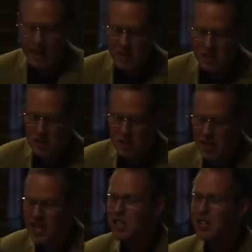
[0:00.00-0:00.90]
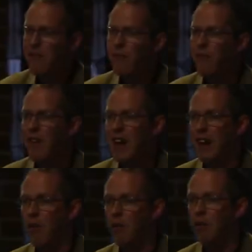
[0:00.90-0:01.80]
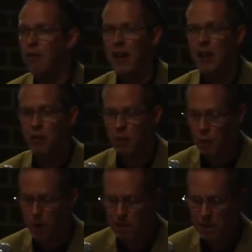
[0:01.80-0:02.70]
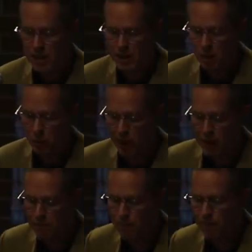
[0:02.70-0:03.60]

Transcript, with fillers: an instinctive fear of surveillance in one particular way.